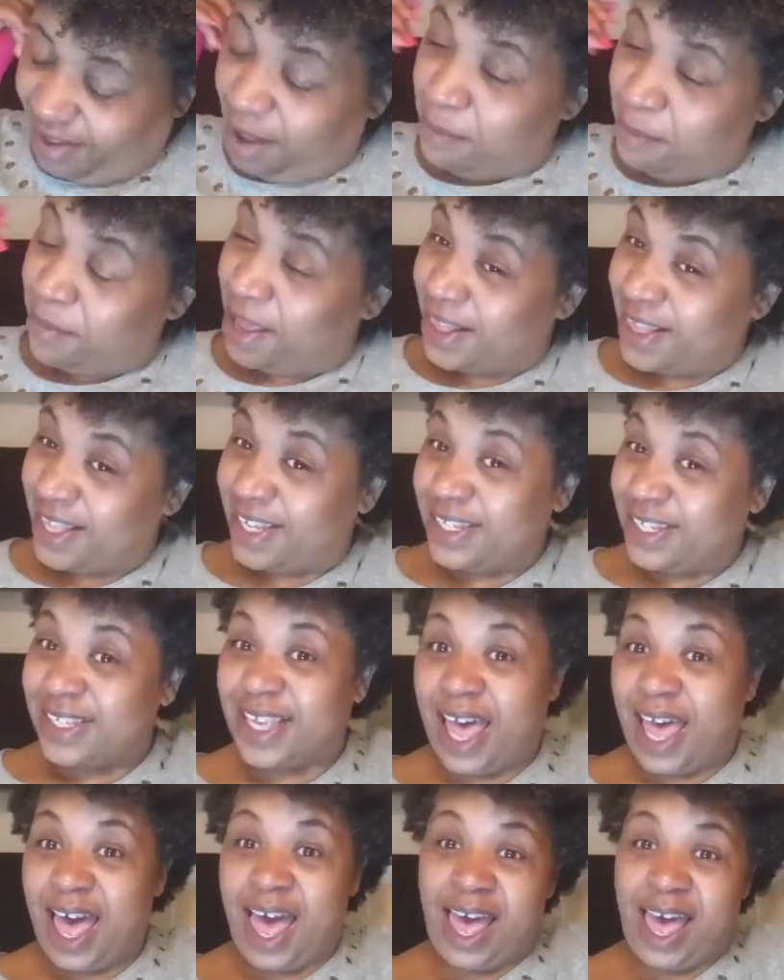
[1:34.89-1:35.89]
I met this
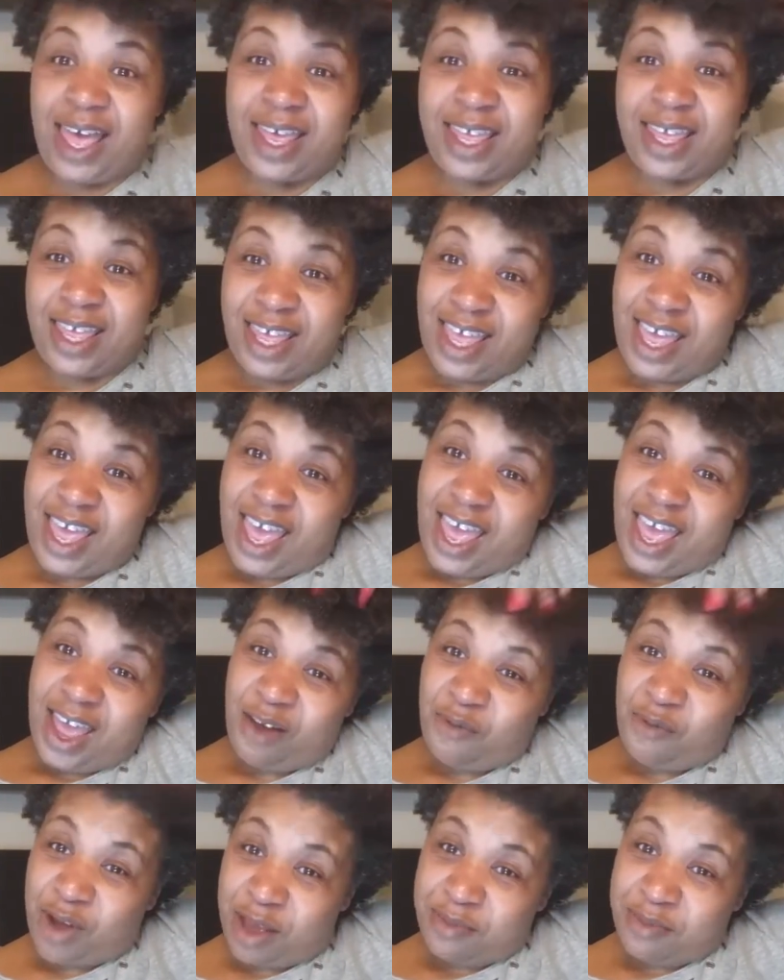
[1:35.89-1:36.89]
guy,
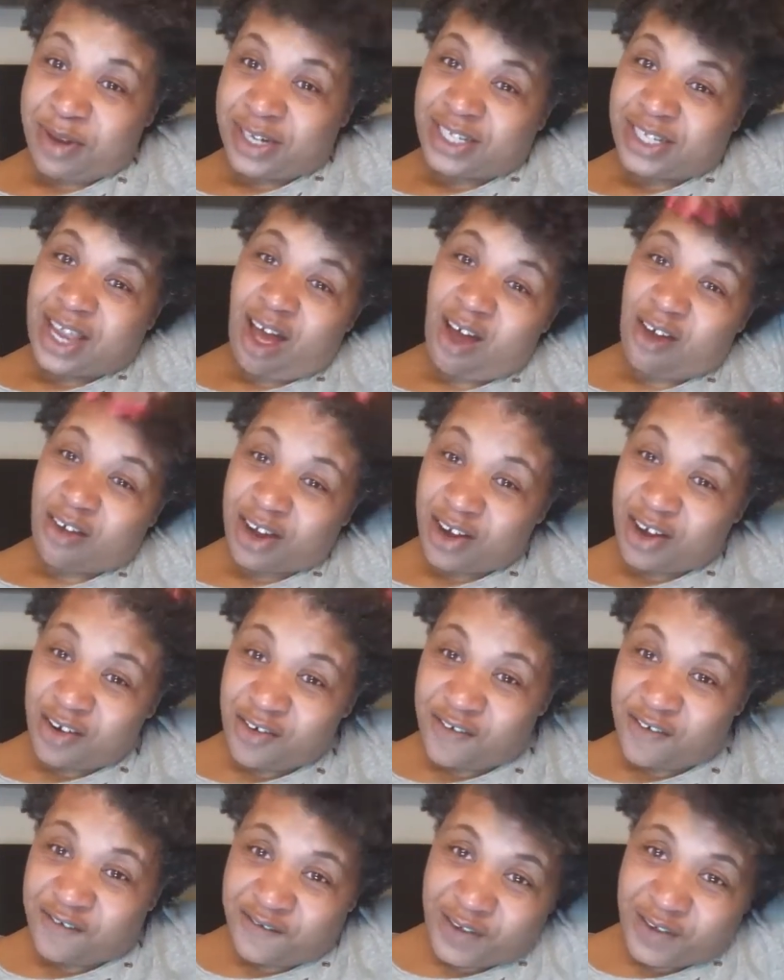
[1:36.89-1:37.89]
and we had been talking
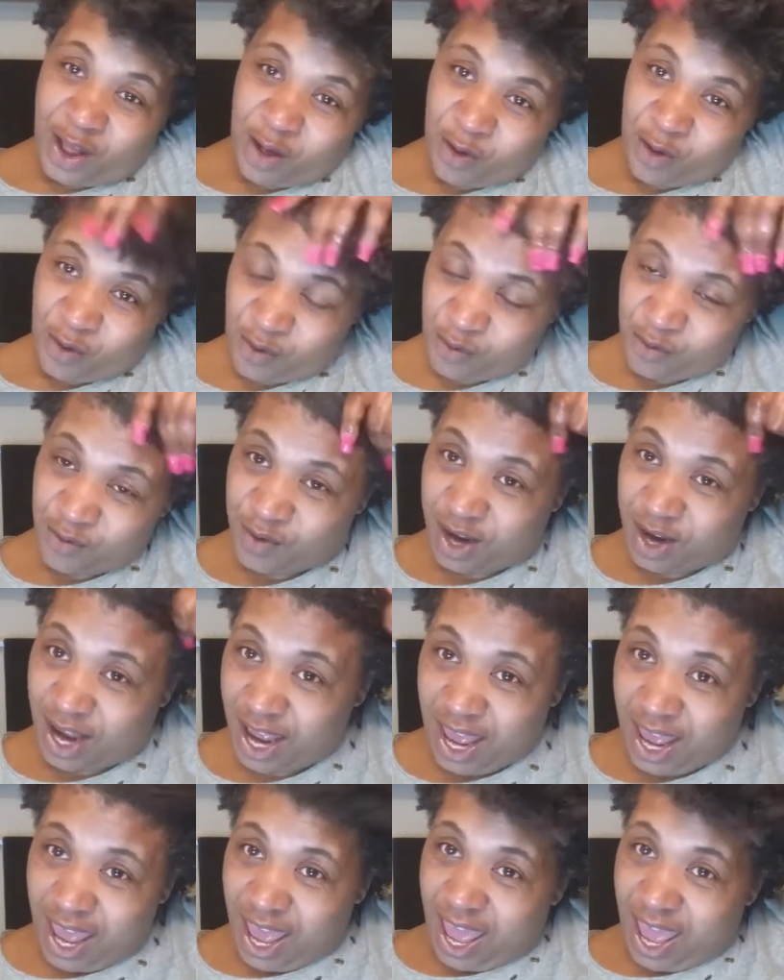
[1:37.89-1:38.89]
on the phone,
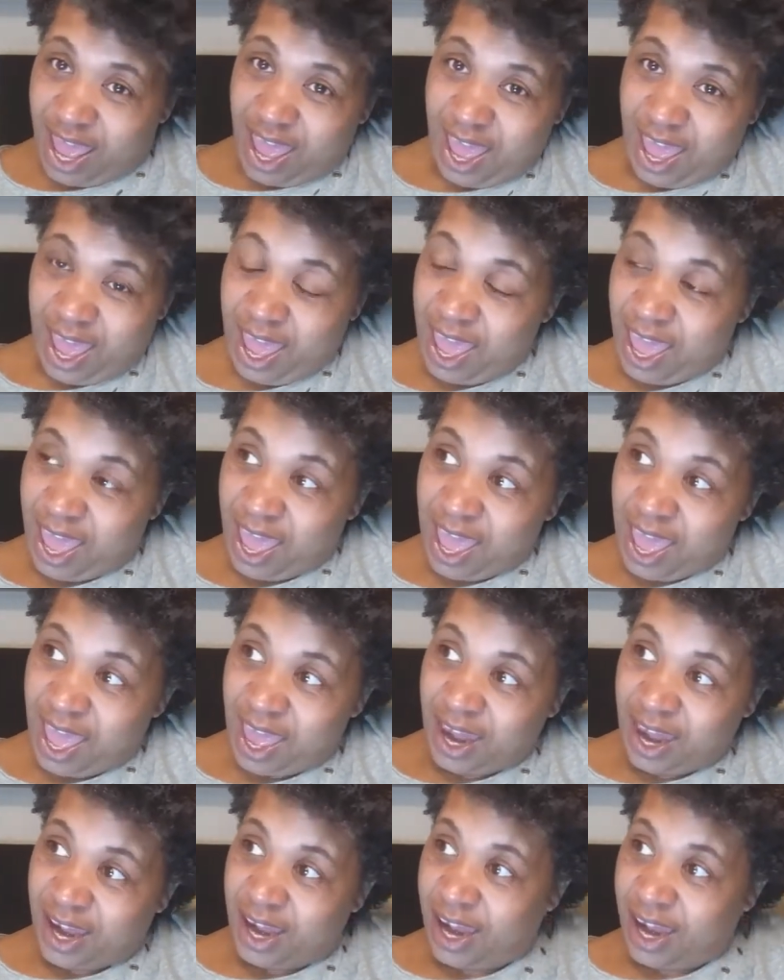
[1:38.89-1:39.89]

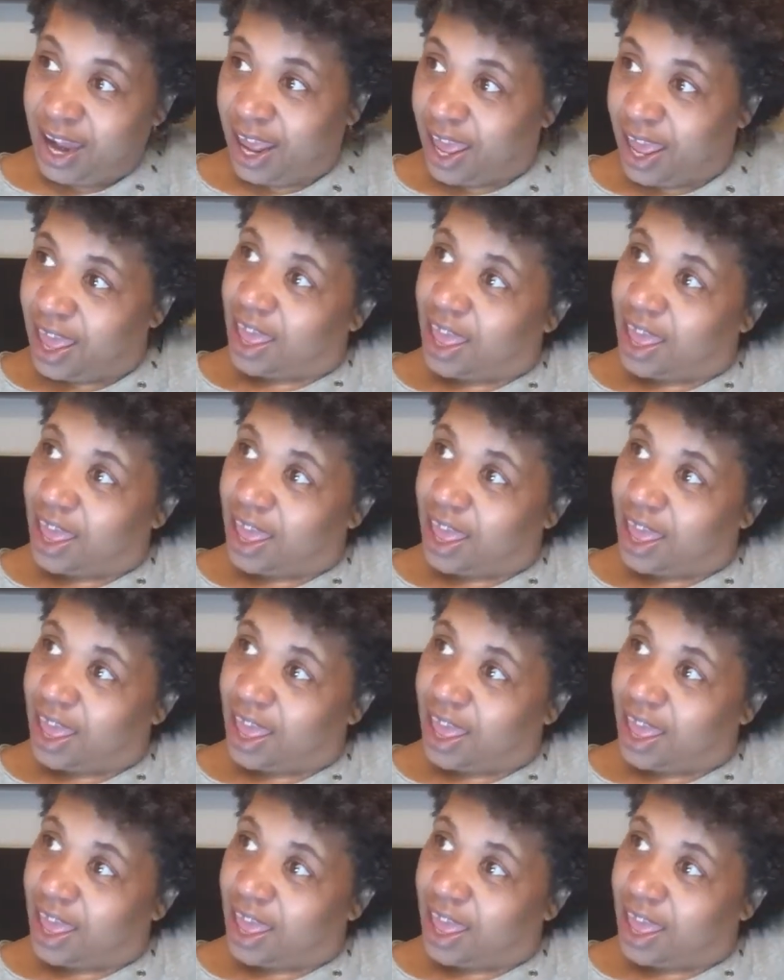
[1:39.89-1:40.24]
and